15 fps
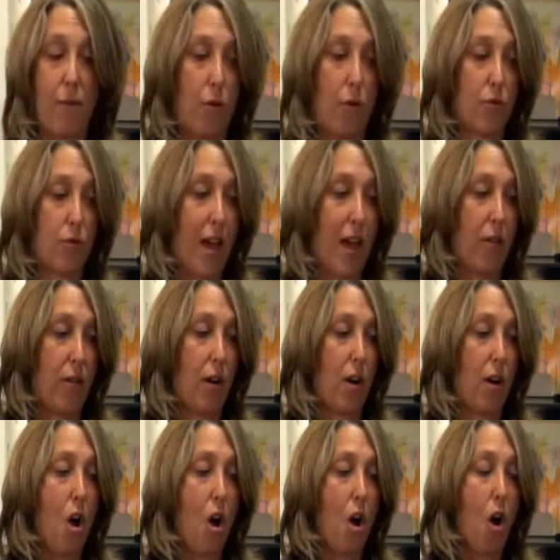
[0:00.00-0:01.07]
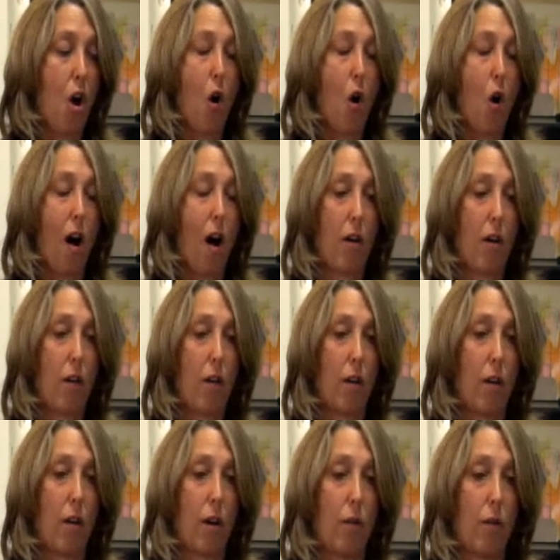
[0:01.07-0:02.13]
rather, are
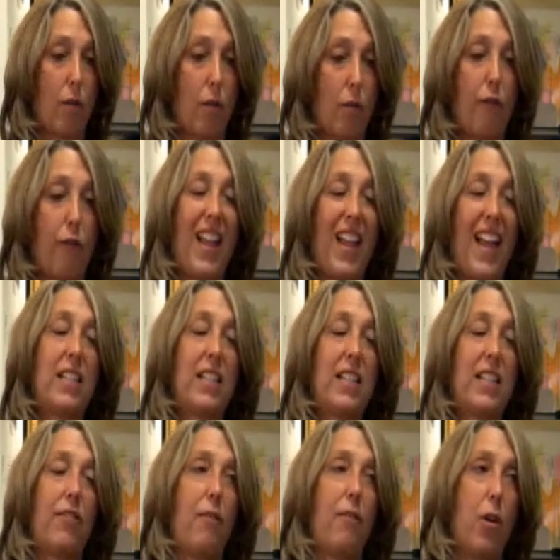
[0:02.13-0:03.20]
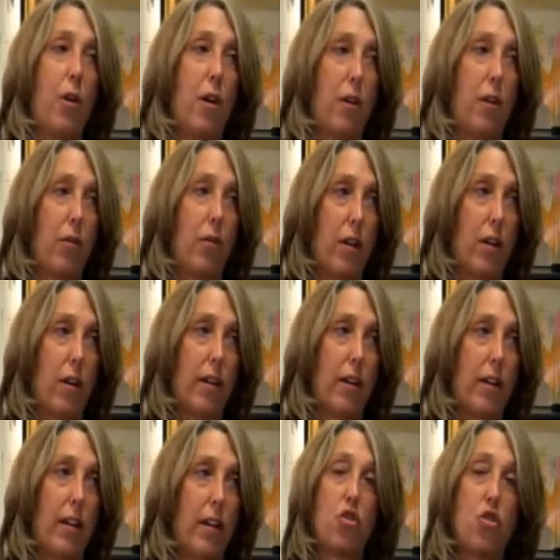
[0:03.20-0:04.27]
reflective of the
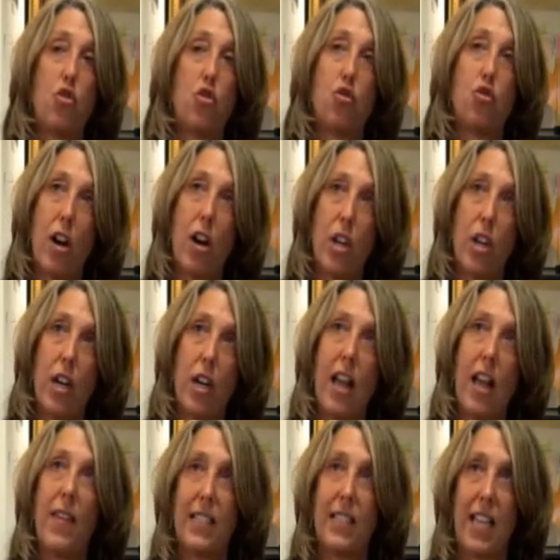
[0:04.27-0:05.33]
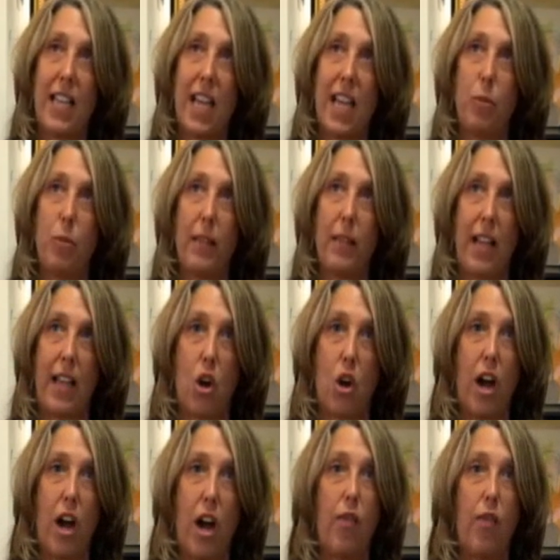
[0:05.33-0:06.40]
instruction and the assessment that's
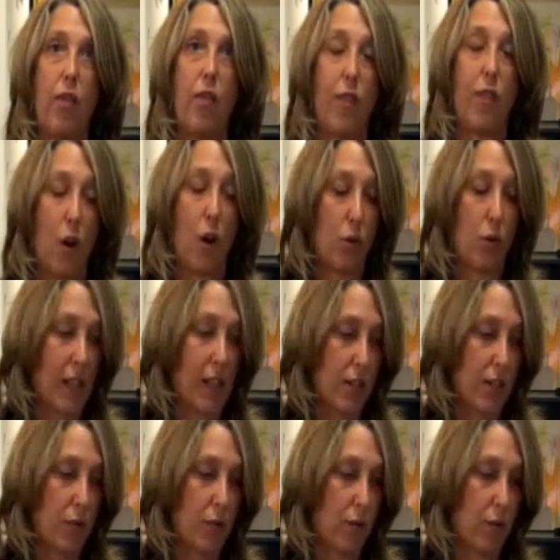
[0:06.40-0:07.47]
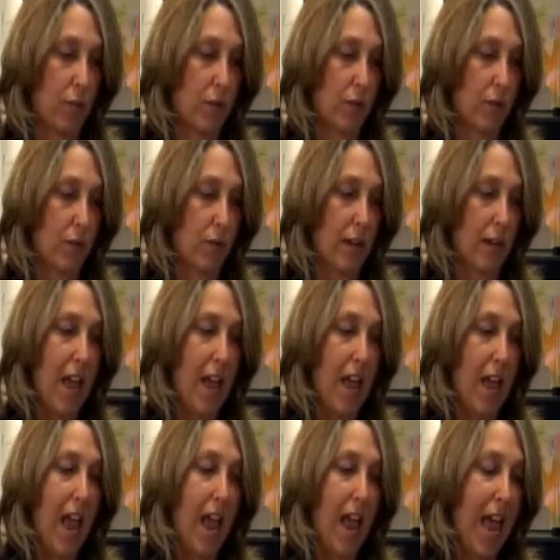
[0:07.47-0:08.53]
going on in those classrooms.
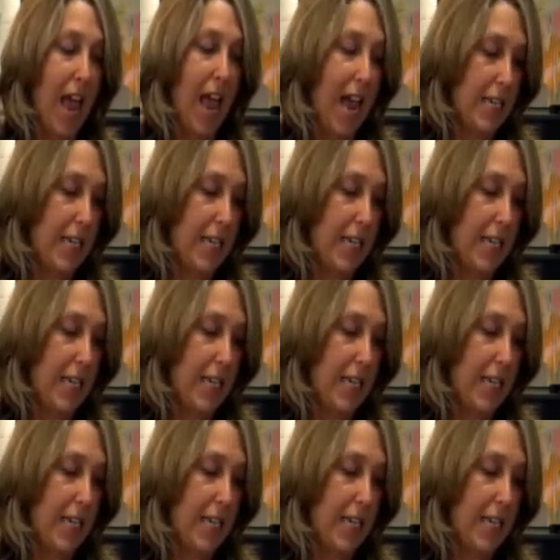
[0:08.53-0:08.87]
And